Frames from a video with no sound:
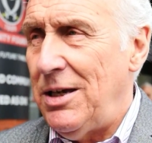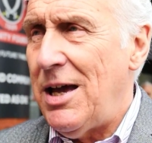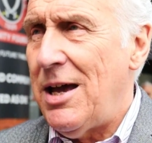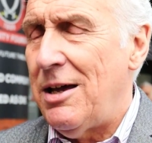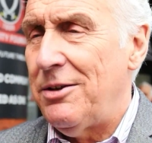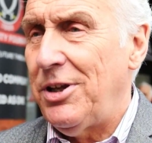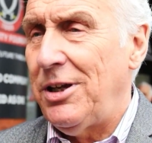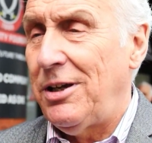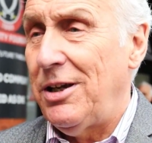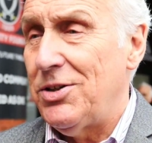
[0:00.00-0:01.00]
Yeah, I
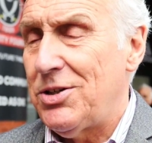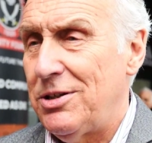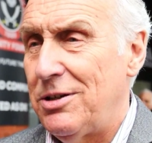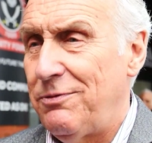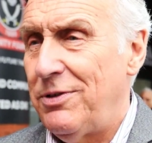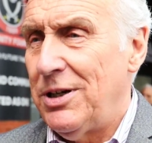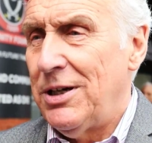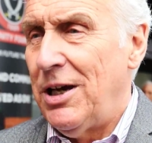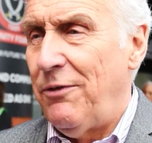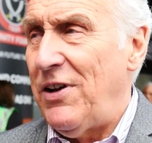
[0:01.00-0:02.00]
think it's a,
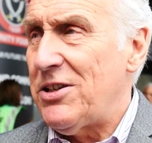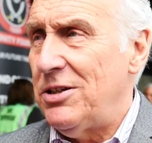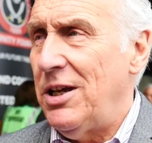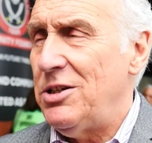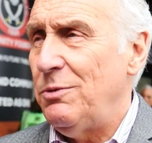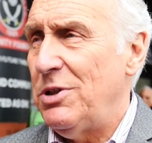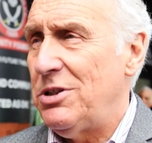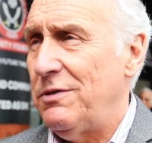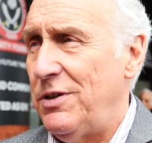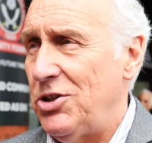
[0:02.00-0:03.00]
a fascinating
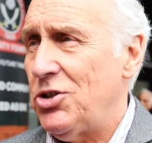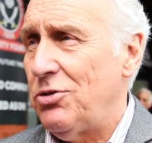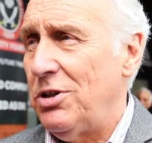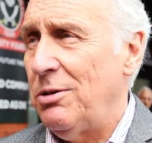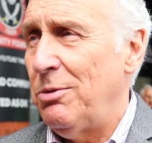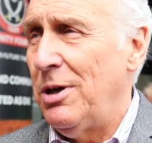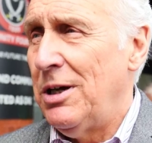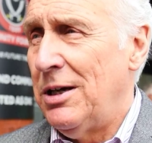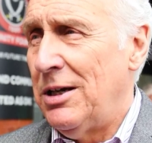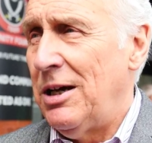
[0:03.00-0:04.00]
bit of history.
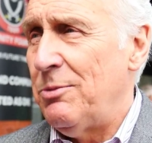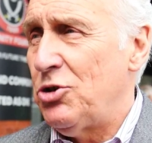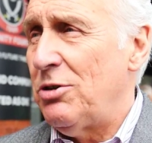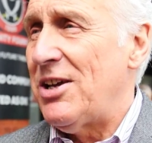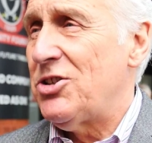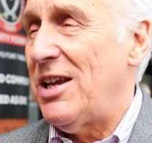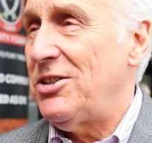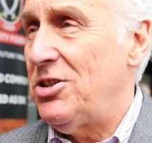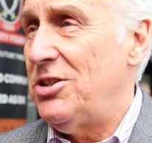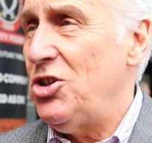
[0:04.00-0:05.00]
I'm sure our
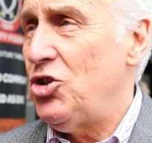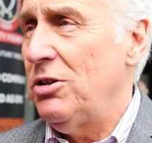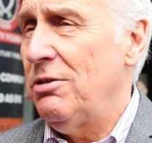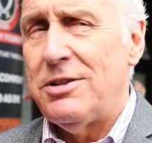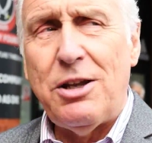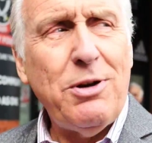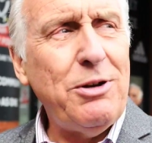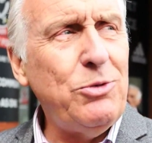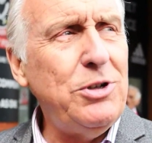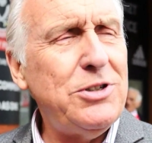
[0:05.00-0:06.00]
statistician, is that the
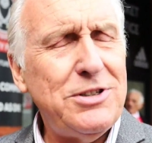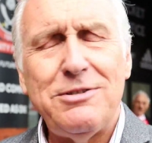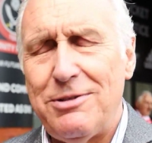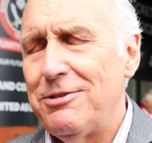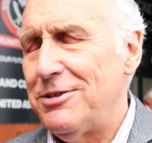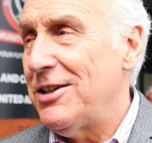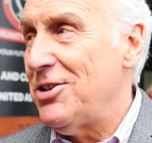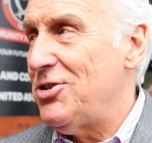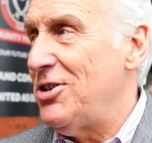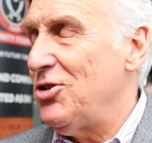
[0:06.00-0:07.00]
right word? Yeah. yeah.
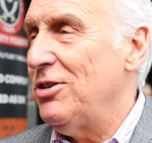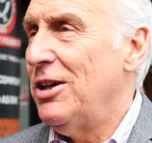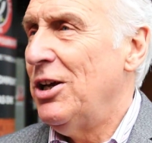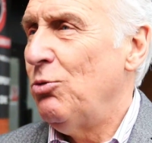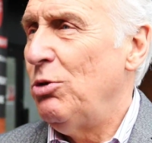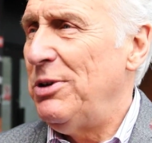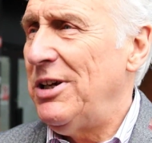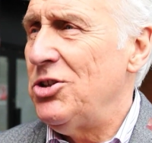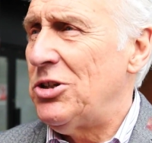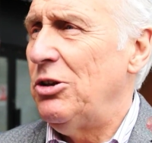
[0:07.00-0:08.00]
statistician, will
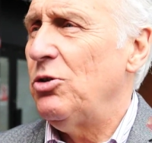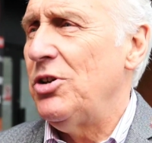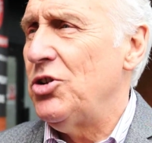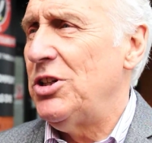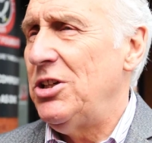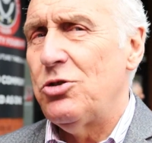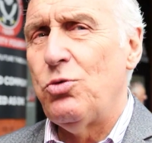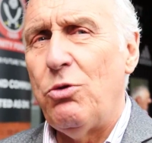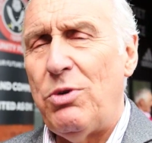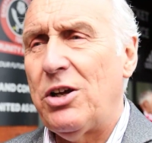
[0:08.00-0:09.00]
begin to look and see
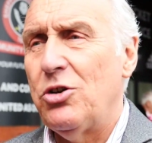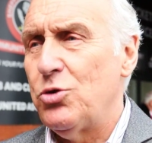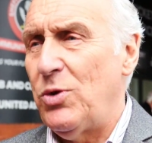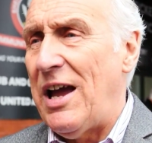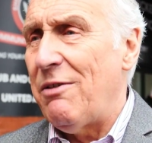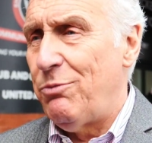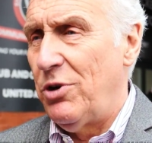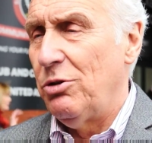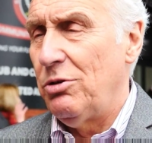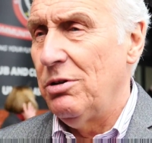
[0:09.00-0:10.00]
just what records we have
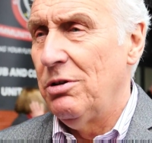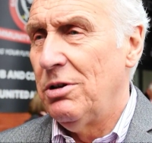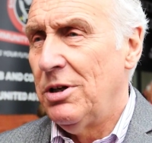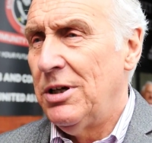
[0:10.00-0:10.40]
broken,